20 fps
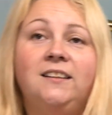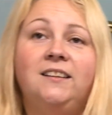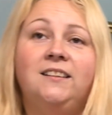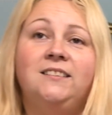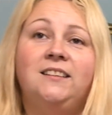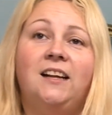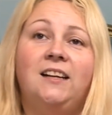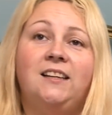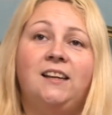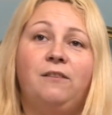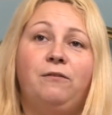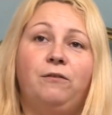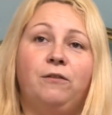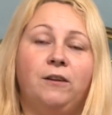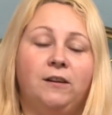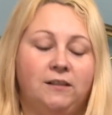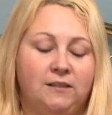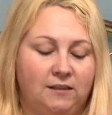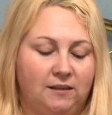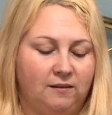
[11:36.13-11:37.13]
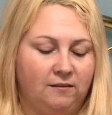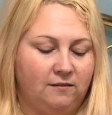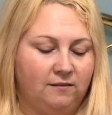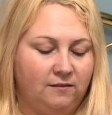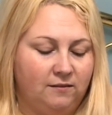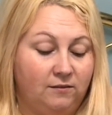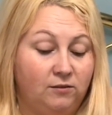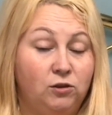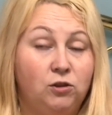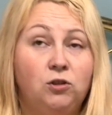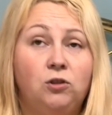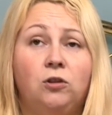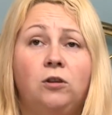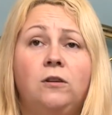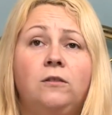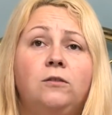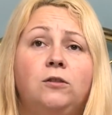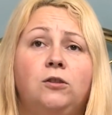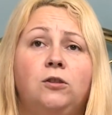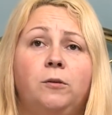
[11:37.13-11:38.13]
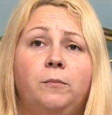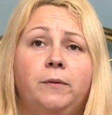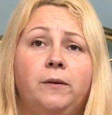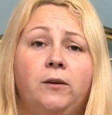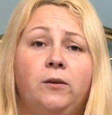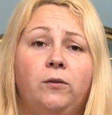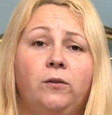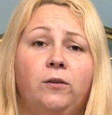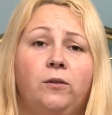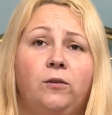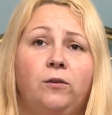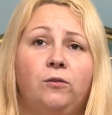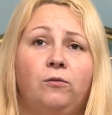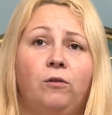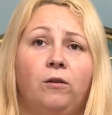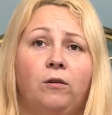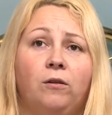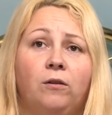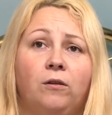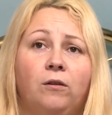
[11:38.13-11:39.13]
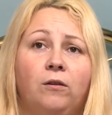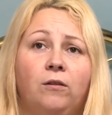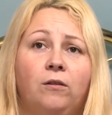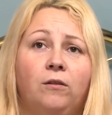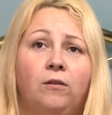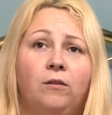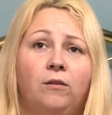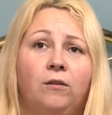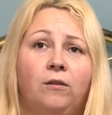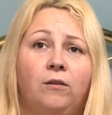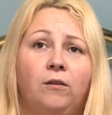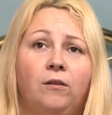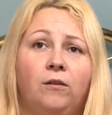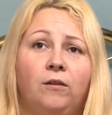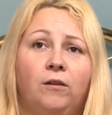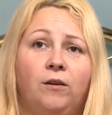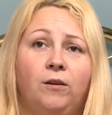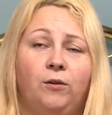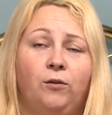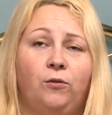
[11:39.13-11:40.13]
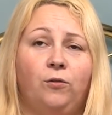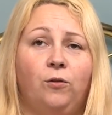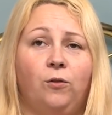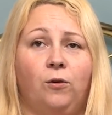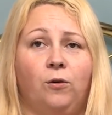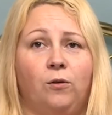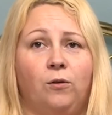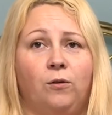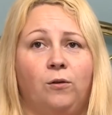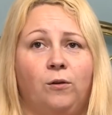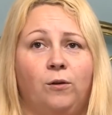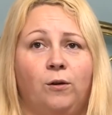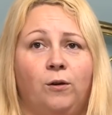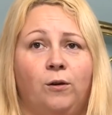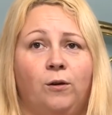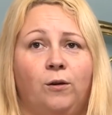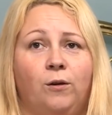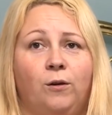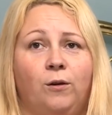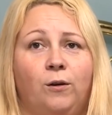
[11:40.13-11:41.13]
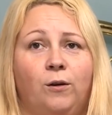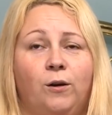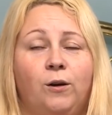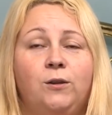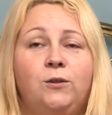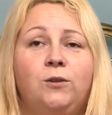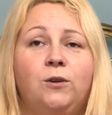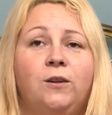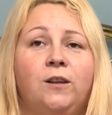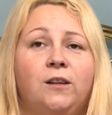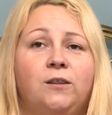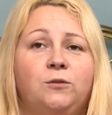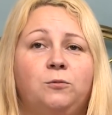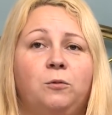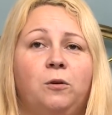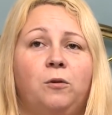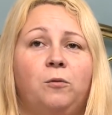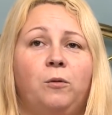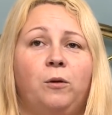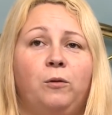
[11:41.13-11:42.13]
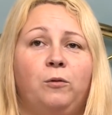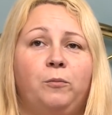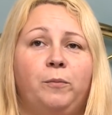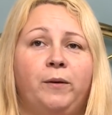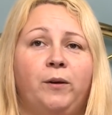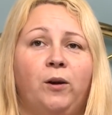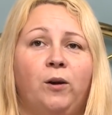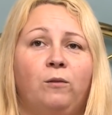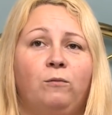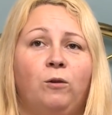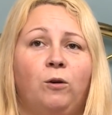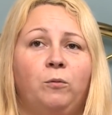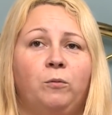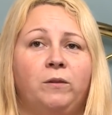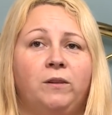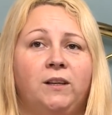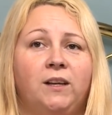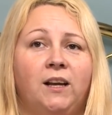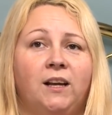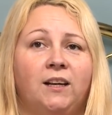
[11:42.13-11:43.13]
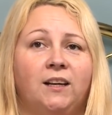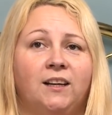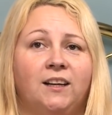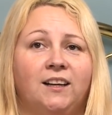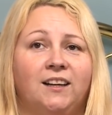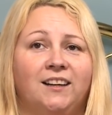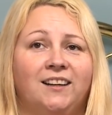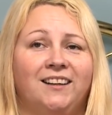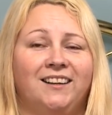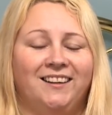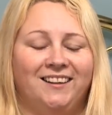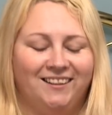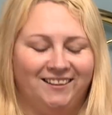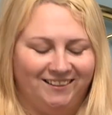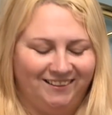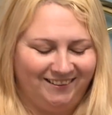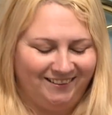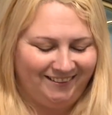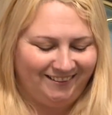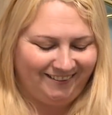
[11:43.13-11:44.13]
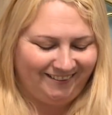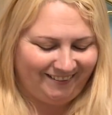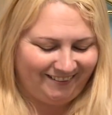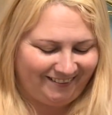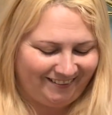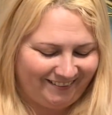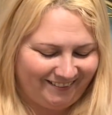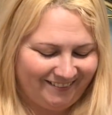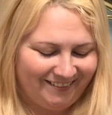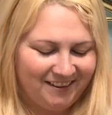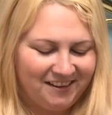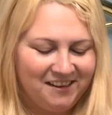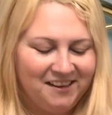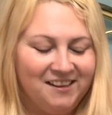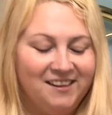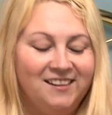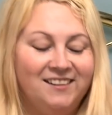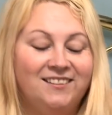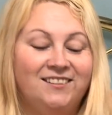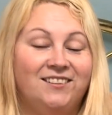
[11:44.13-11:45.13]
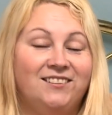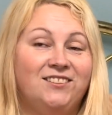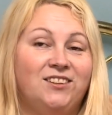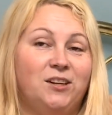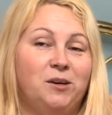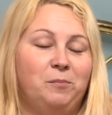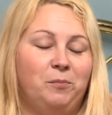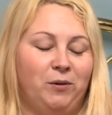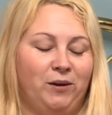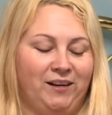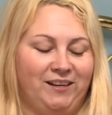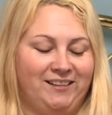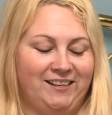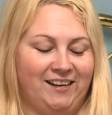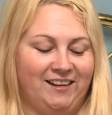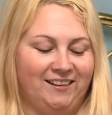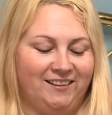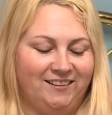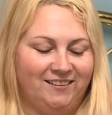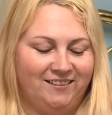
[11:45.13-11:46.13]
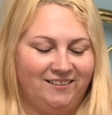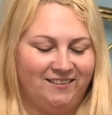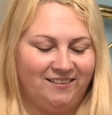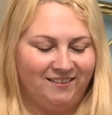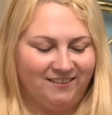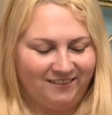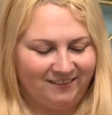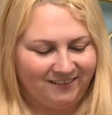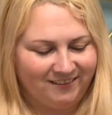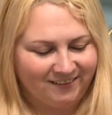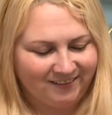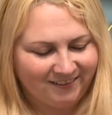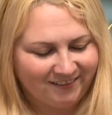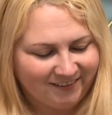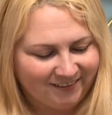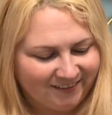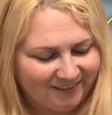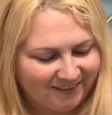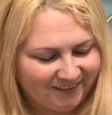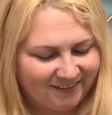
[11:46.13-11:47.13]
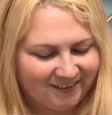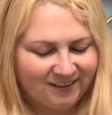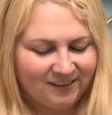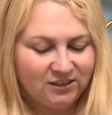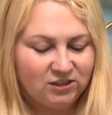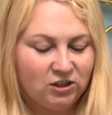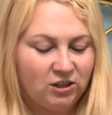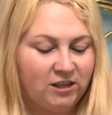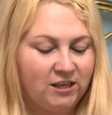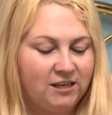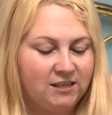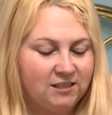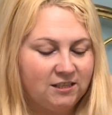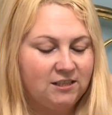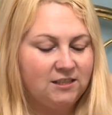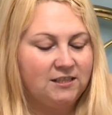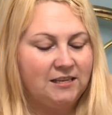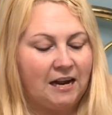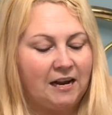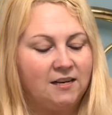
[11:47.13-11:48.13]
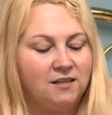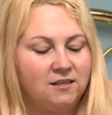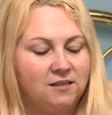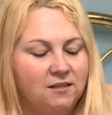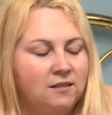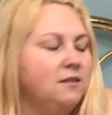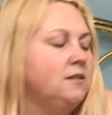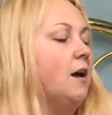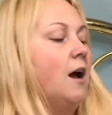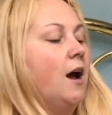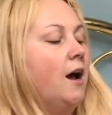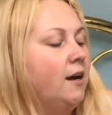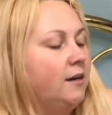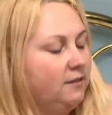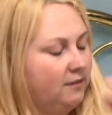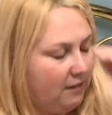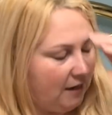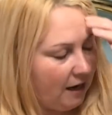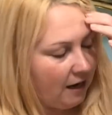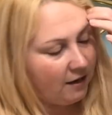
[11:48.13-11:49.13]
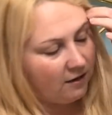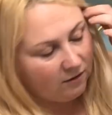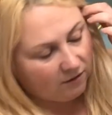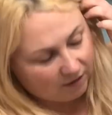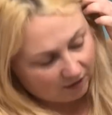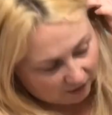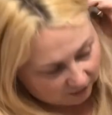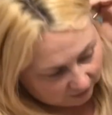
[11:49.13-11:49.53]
Is that different, is it? Are you sure you've just not been doing the others wrong? Are you sure? Are you sure that's where we've been going wrong with the ink? So it's got a pulley tag. So these are standard size Canon